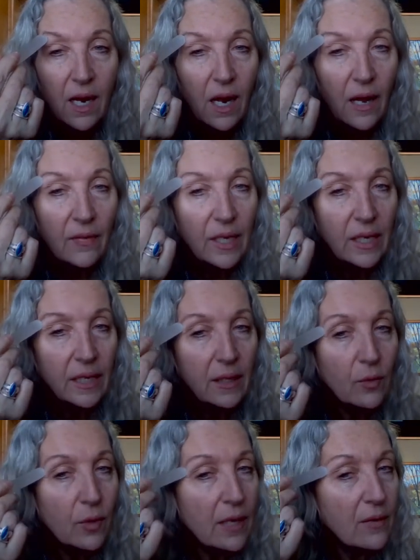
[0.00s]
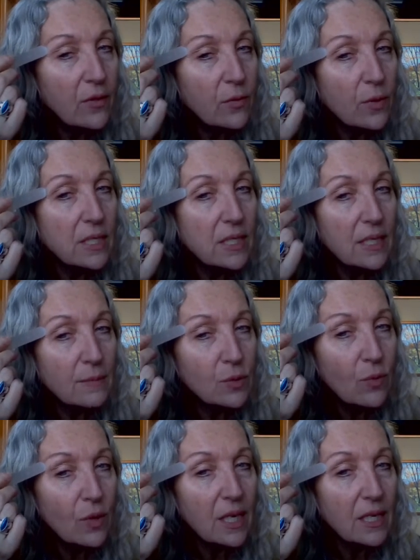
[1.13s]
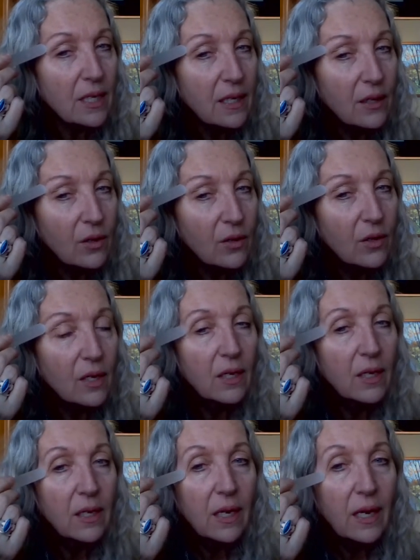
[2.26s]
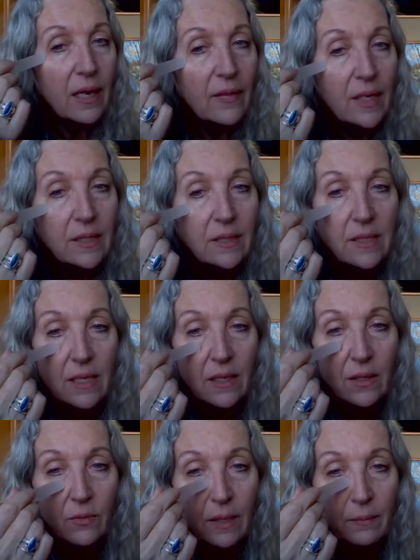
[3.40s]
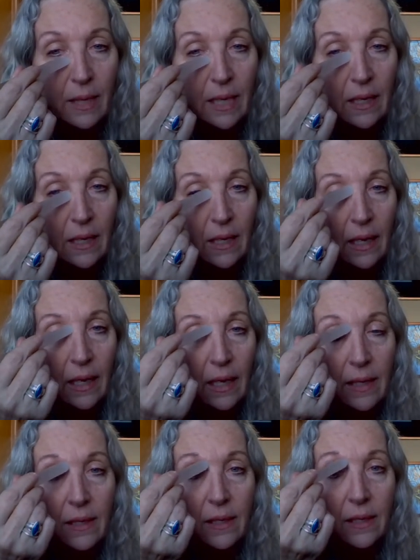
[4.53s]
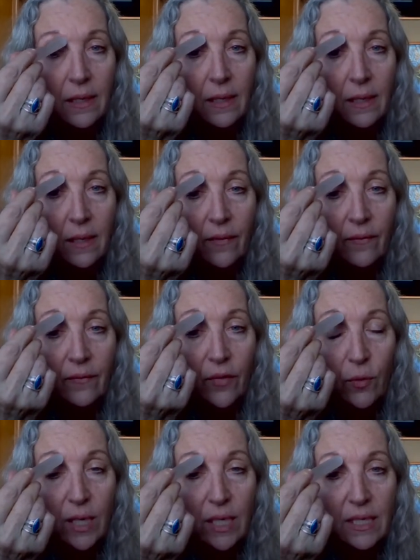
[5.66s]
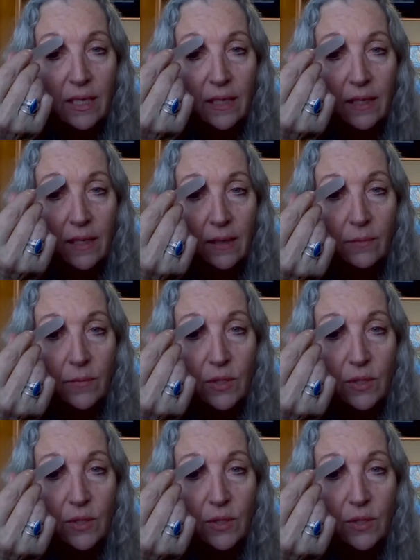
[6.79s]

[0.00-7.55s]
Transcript: And then I come around 3 times right here. And then down around my eye, 3 times.